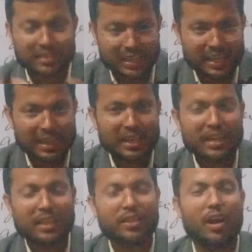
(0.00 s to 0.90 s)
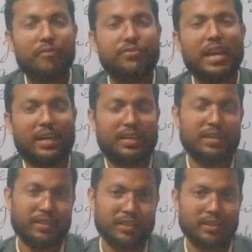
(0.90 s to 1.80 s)
see the
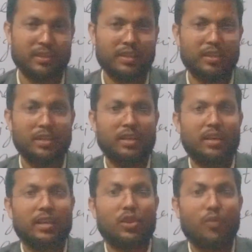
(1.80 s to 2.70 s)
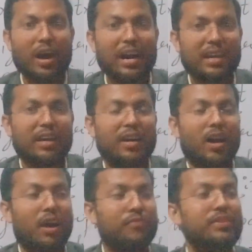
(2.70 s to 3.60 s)
object, what
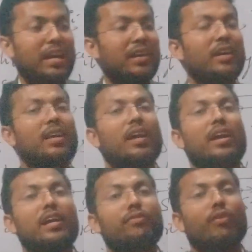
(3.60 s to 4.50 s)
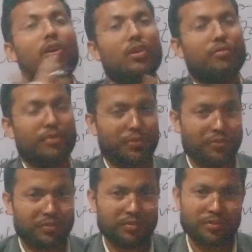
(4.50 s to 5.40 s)
object in front of
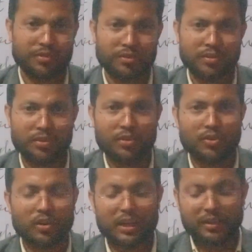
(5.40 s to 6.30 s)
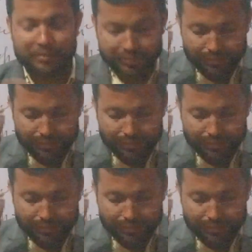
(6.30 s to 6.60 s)
you. Okay,